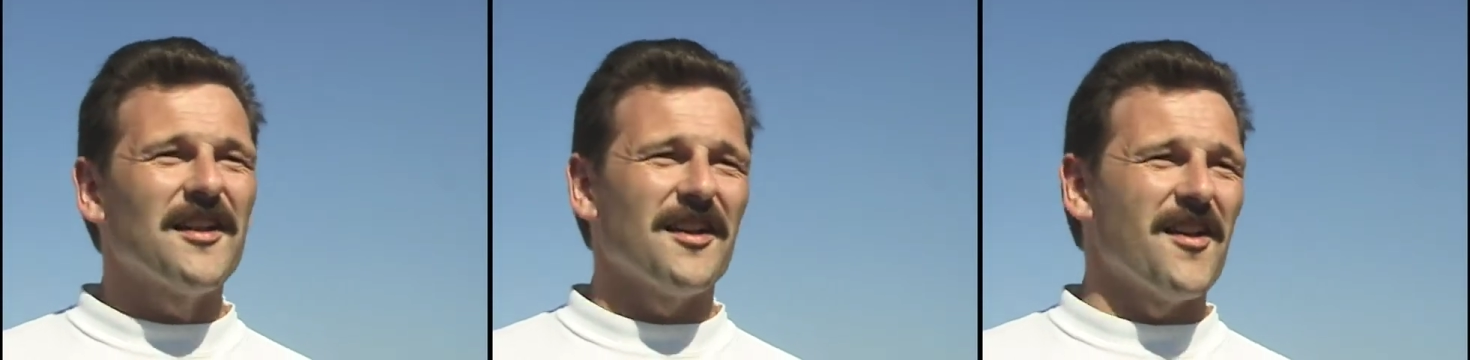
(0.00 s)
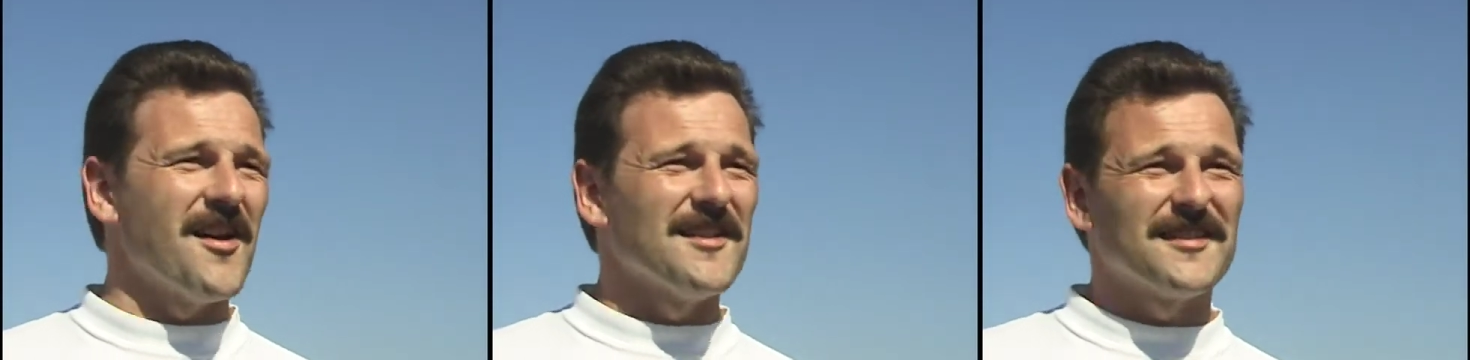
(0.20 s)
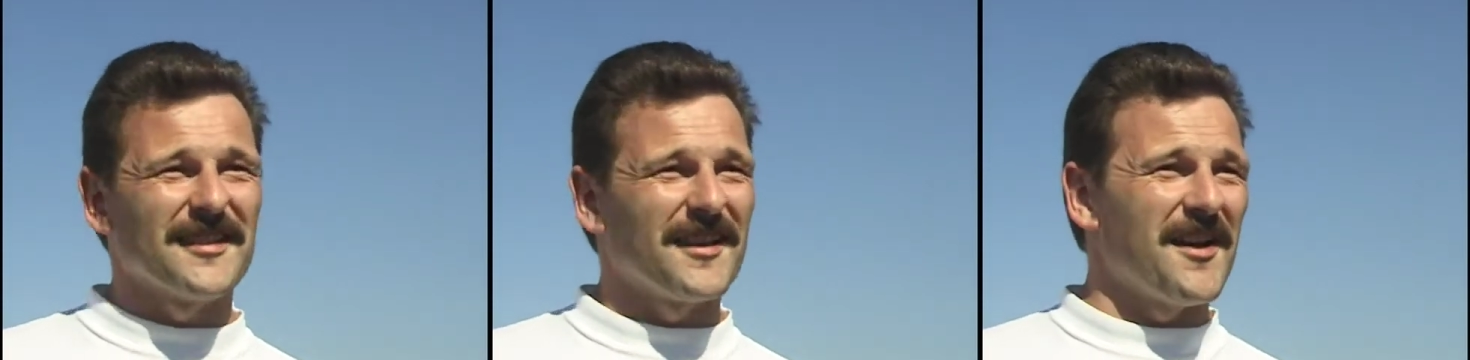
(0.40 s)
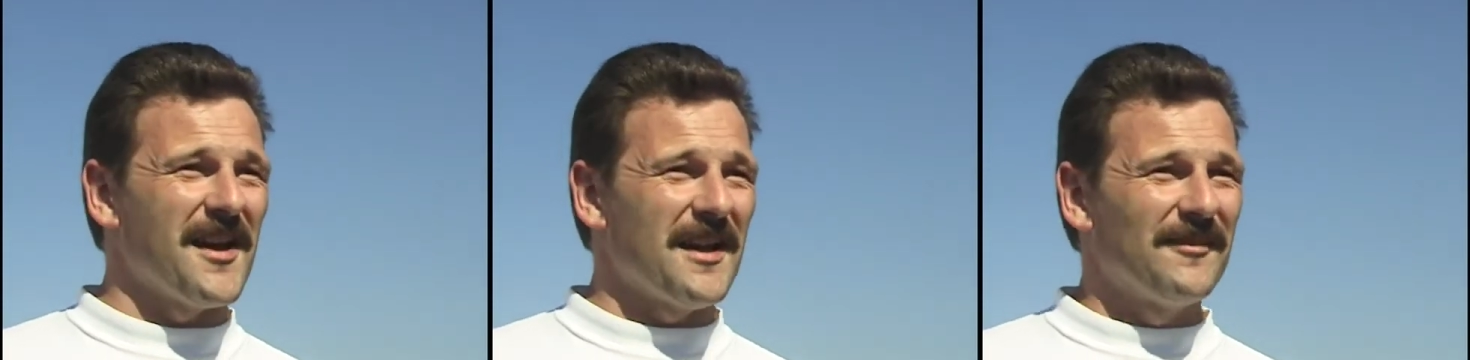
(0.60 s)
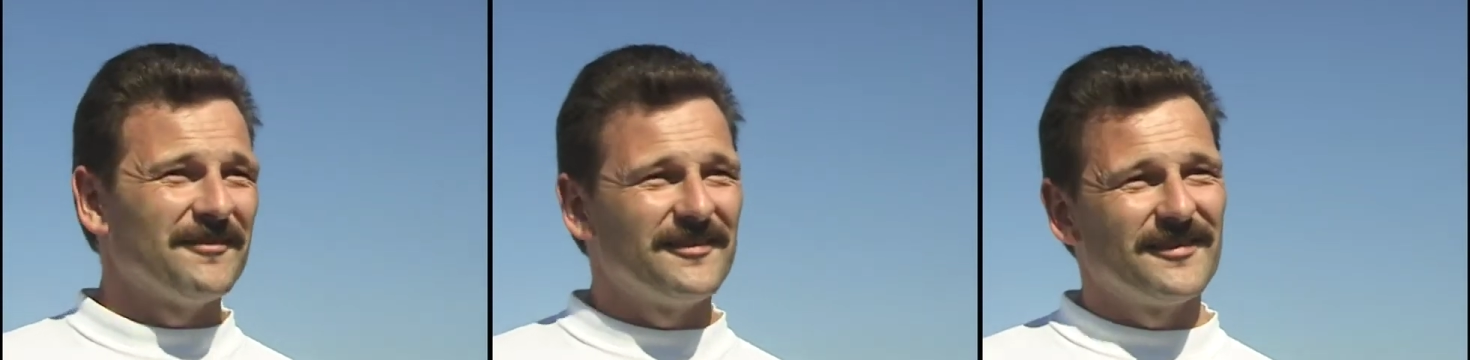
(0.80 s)
idolise the
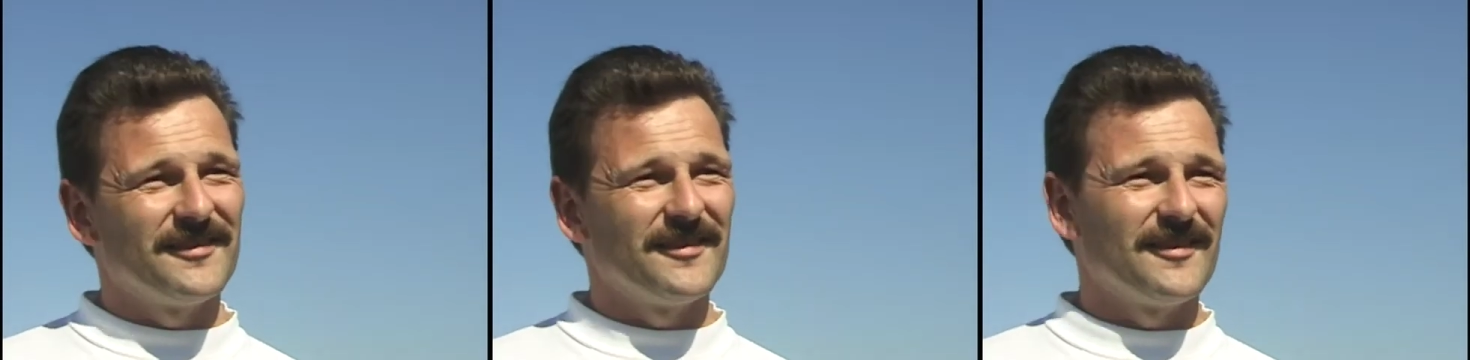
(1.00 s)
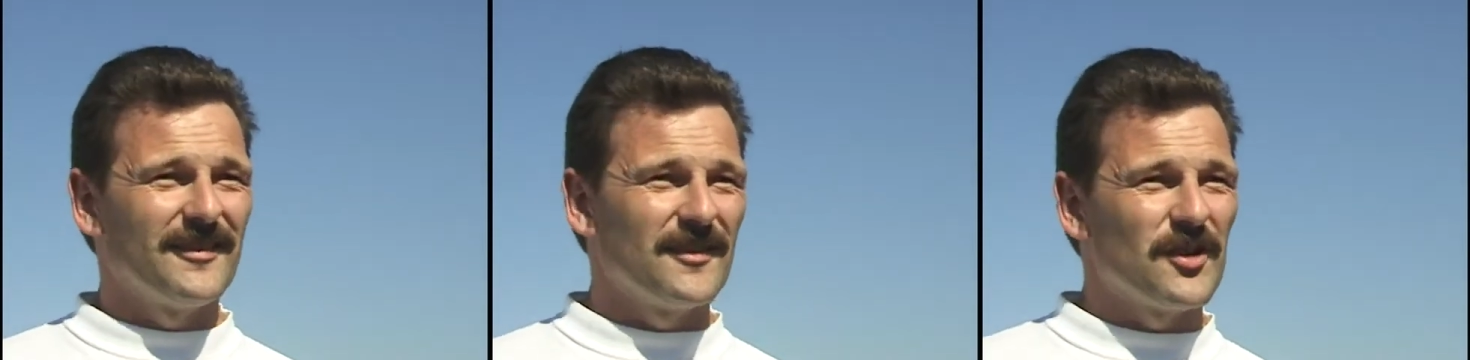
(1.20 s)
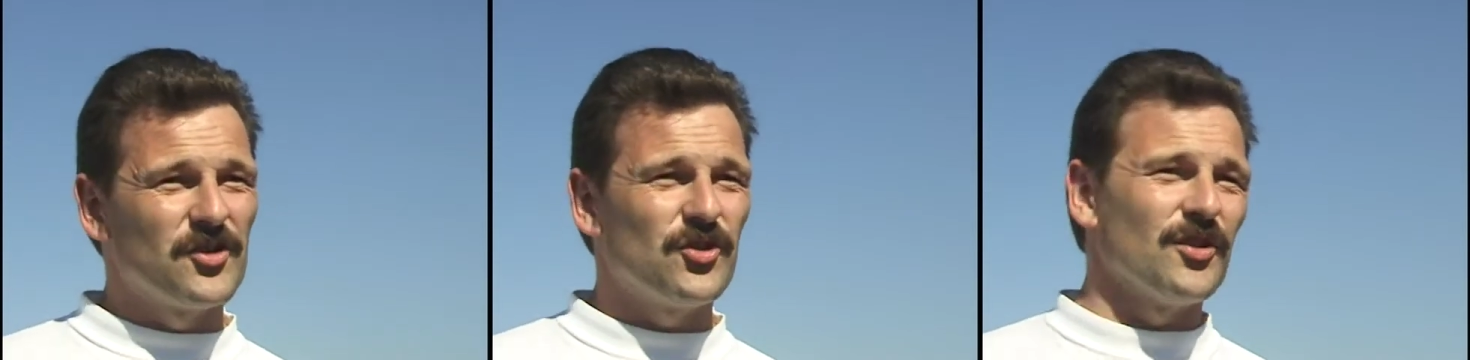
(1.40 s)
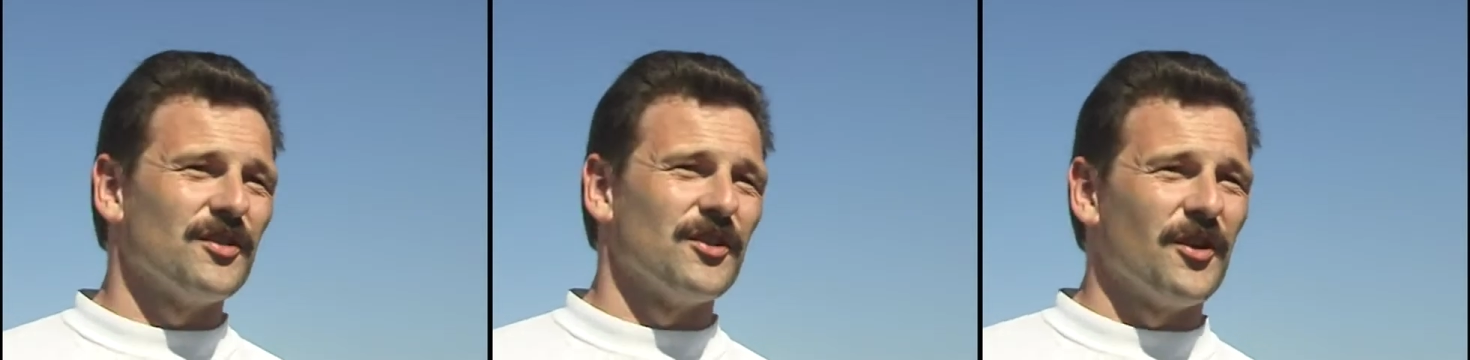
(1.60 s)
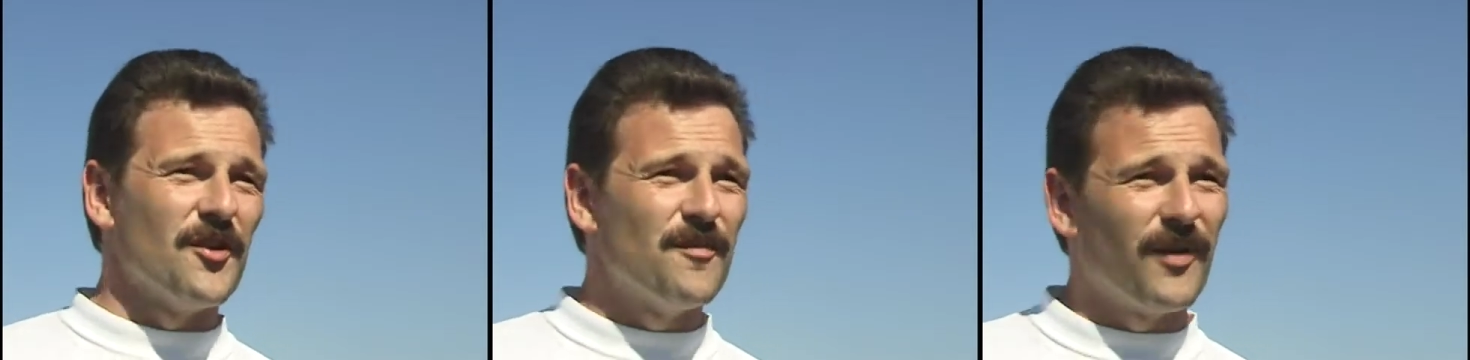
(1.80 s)
guy. I
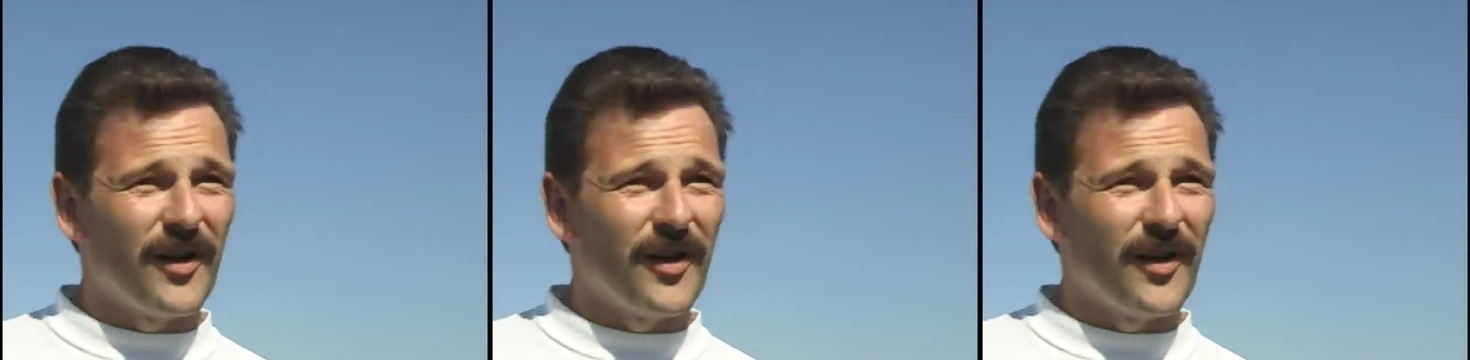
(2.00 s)
shouldn't do, but